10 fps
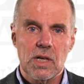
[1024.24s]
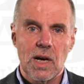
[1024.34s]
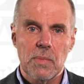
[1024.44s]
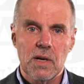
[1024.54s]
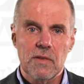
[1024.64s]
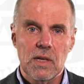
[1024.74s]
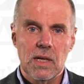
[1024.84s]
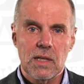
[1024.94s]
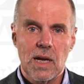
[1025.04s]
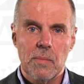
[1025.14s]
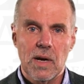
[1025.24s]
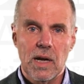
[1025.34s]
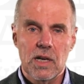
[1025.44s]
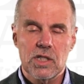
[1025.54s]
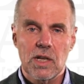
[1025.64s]
gamma V and gamma
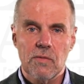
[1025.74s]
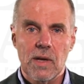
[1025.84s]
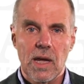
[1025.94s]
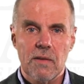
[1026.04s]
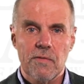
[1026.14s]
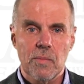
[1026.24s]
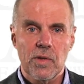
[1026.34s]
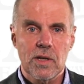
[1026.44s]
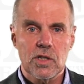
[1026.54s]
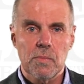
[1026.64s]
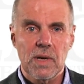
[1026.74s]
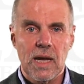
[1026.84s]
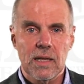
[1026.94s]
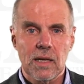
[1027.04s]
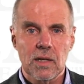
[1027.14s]
H, that we get from the
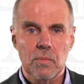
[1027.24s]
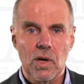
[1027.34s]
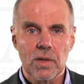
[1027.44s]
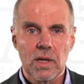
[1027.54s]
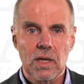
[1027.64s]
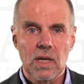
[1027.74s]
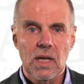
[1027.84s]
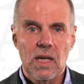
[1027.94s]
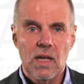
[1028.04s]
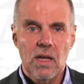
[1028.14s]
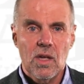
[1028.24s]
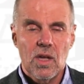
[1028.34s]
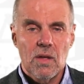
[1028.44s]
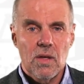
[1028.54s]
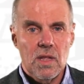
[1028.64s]
geomechanical modeling.
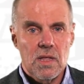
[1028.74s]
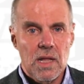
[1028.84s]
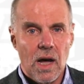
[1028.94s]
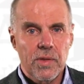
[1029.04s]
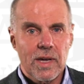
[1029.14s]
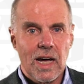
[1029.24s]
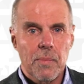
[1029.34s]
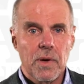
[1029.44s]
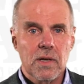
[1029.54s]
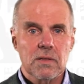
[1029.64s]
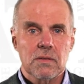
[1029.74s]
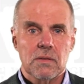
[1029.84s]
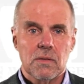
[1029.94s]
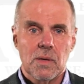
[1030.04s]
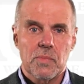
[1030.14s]
Now the kappa,
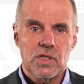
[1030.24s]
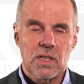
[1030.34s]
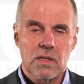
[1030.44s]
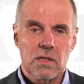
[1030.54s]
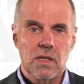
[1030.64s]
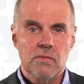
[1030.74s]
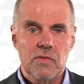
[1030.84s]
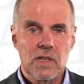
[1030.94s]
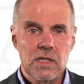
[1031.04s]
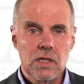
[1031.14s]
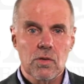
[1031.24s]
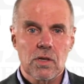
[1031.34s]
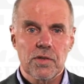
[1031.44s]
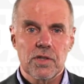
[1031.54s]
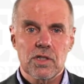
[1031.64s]
representative of in situ
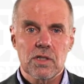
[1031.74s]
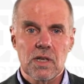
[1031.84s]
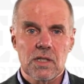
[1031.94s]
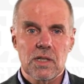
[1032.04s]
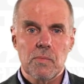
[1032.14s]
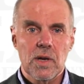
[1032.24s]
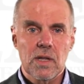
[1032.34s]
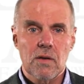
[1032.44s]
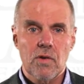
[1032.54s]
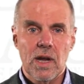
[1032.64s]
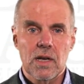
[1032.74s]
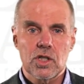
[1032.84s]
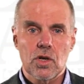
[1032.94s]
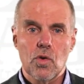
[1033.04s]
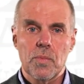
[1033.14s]
condition, is simply the
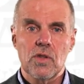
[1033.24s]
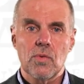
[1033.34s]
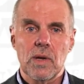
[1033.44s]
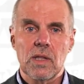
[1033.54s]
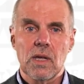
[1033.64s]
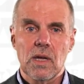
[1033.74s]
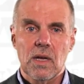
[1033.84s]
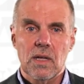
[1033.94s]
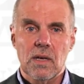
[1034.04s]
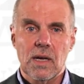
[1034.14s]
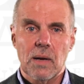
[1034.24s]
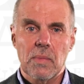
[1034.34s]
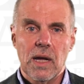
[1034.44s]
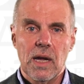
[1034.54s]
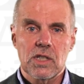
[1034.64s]
ratio between the
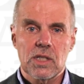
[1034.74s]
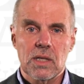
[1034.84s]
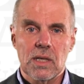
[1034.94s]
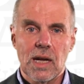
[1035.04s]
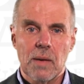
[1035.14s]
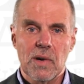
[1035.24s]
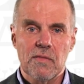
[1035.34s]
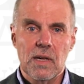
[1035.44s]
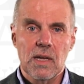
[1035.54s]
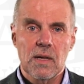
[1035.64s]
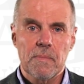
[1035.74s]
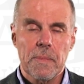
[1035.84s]
gamma H and the gamma V.